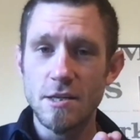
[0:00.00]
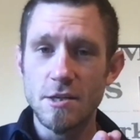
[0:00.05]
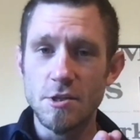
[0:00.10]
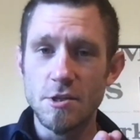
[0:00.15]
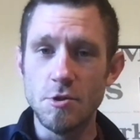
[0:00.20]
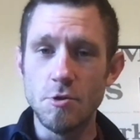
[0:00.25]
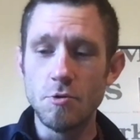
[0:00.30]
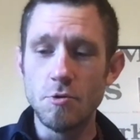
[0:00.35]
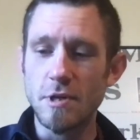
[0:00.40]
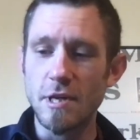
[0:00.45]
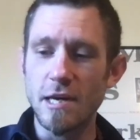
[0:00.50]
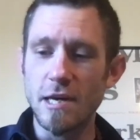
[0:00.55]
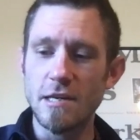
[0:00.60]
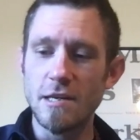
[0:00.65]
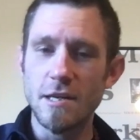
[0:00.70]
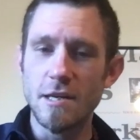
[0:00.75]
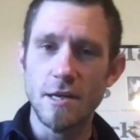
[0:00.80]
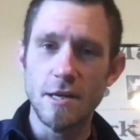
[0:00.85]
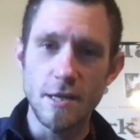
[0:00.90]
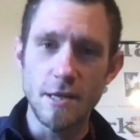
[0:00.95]
you
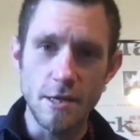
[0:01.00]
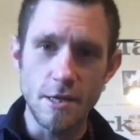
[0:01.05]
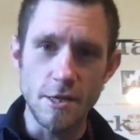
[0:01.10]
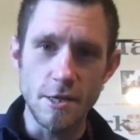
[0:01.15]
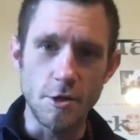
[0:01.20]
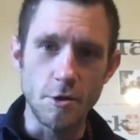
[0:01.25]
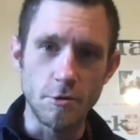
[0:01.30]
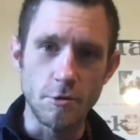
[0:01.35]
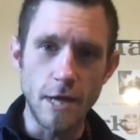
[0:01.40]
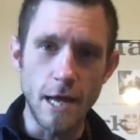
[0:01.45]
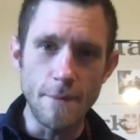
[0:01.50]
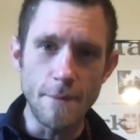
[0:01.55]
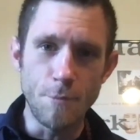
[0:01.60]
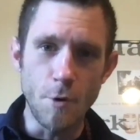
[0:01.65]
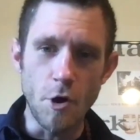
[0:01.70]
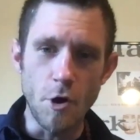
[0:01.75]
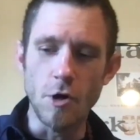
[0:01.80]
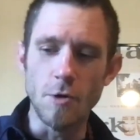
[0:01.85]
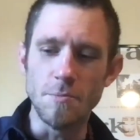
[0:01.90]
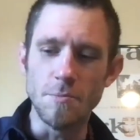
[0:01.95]
get your light
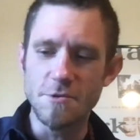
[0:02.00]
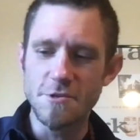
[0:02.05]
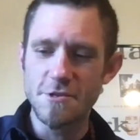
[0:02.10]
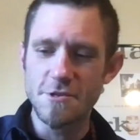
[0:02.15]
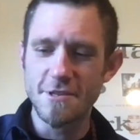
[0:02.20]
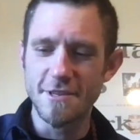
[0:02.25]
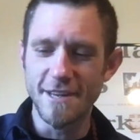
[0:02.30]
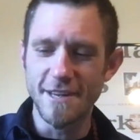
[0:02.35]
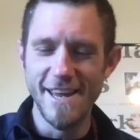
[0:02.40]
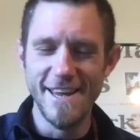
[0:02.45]
bulbs